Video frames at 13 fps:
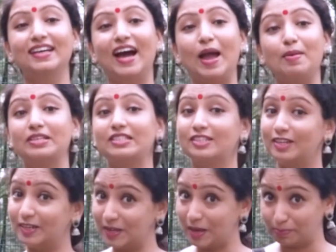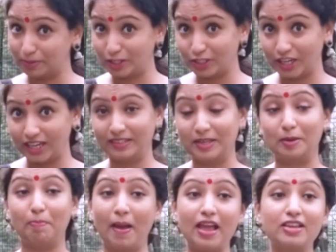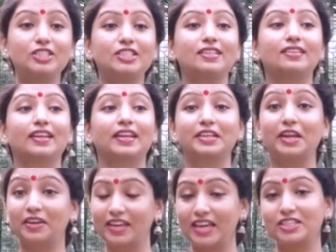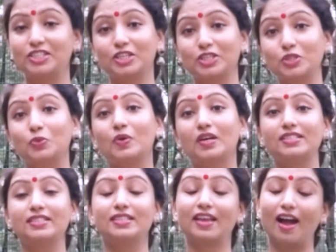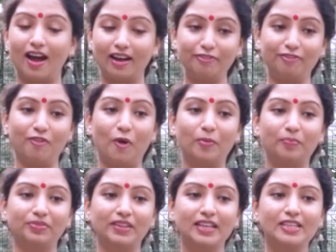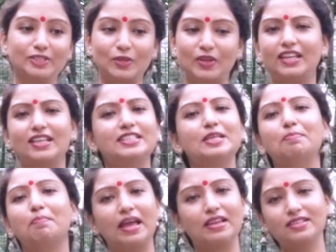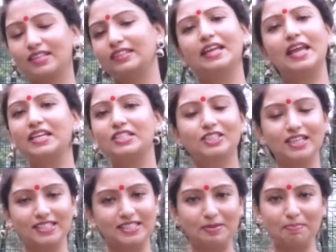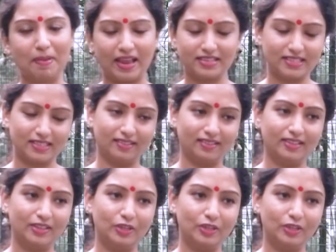I must really appreciate their passion and dedication towards the art form. So it doesn't matter, the age doesn't matter.